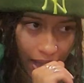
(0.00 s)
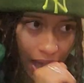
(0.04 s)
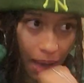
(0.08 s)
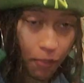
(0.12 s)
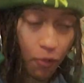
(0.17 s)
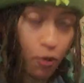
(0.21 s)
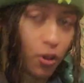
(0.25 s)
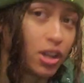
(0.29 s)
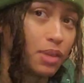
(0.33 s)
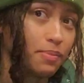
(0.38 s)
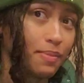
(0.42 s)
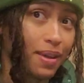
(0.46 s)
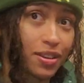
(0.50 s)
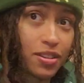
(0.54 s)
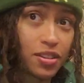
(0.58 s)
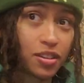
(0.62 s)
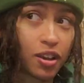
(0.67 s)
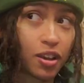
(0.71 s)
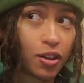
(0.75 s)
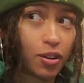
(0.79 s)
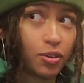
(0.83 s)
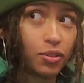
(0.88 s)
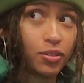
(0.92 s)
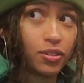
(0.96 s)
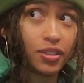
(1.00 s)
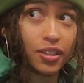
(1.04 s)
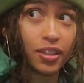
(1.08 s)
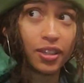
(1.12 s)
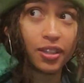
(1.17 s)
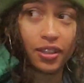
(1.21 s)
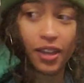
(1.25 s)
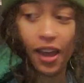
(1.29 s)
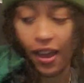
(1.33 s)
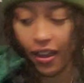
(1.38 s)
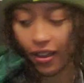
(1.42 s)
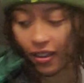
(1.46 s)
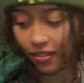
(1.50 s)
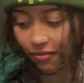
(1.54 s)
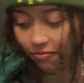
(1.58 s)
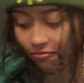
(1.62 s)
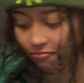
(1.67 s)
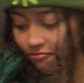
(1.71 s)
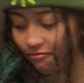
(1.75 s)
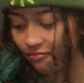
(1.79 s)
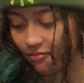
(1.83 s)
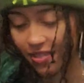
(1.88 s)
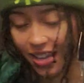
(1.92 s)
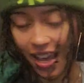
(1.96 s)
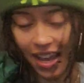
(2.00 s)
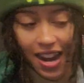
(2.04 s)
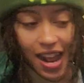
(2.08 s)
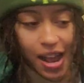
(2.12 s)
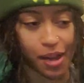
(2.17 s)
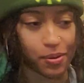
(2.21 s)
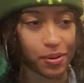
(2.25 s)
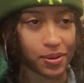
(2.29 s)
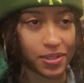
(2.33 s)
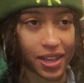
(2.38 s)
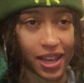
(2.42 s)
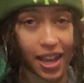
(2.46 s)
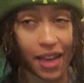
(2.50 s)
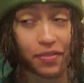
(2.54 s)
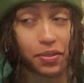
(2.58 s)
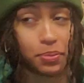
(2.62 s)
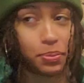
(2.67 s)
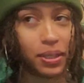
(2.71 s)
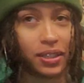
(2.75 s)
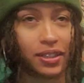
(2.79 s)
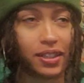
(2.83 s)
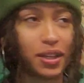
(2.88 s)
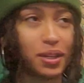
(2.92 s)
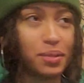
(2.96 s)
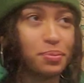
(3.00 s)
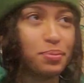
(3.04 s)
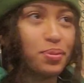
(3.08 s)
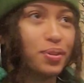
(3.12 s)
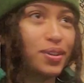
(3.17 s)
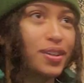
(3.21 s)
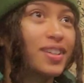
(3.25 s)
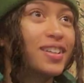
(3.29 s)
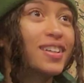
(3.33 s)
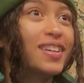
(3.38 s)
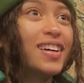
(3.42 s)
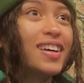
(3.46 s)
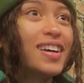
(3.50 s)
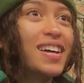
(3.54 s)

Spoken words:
I'm going to Mexico in like 10 hours. I have to be at the airport.